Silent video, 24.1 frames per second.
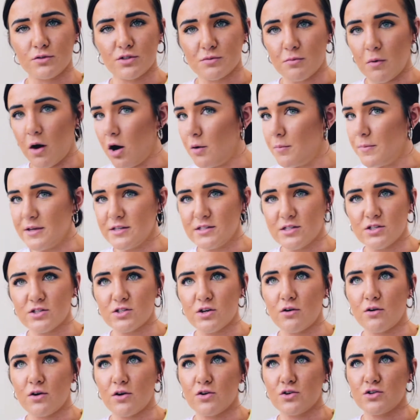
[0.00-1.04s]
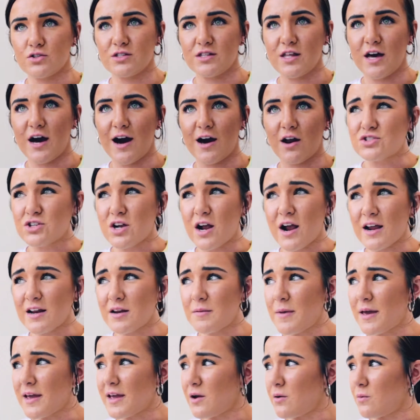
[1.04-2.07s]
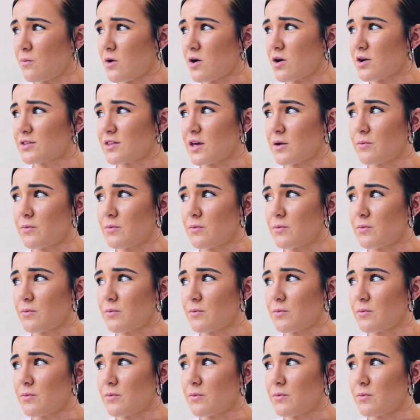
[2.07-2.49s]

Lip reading: small business owners that are trying to make it work.